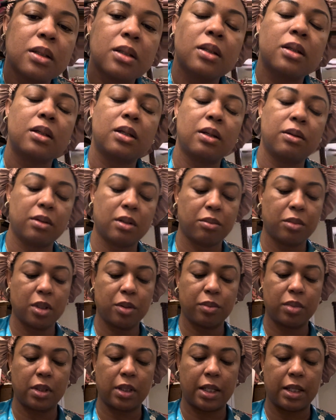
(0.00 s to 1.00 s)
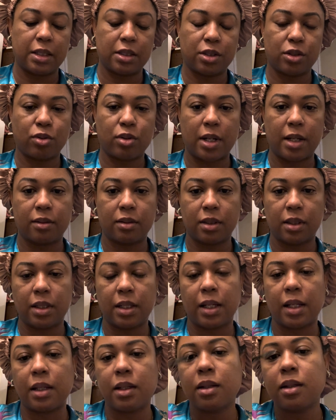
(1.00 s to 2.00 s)
Keep them in place throughout the
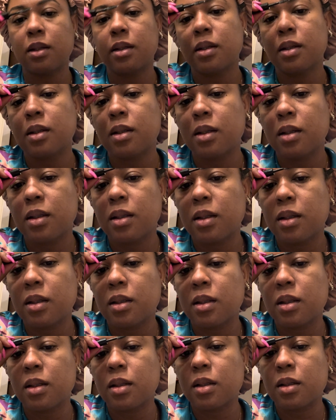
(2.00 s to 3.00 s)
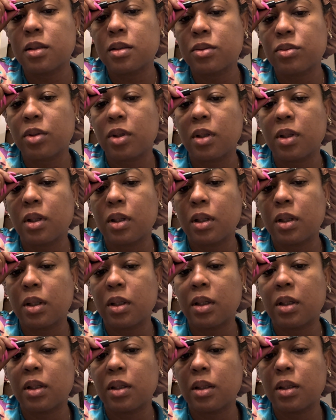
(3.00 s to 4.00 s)
day. And that's really
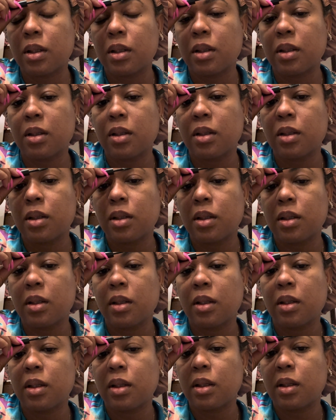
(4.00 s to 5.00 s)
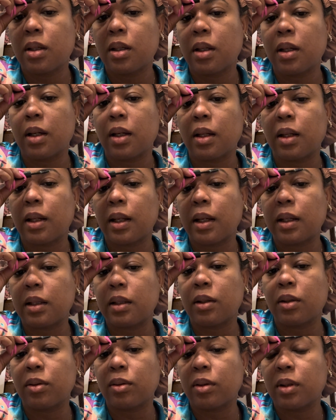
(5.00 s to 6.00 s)
good. I like
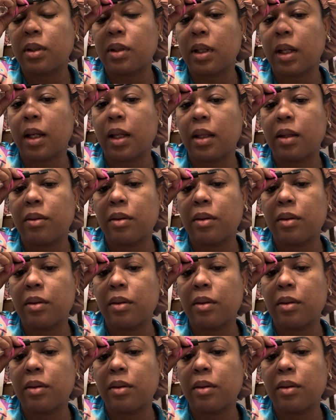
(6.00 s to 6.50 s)
knowing that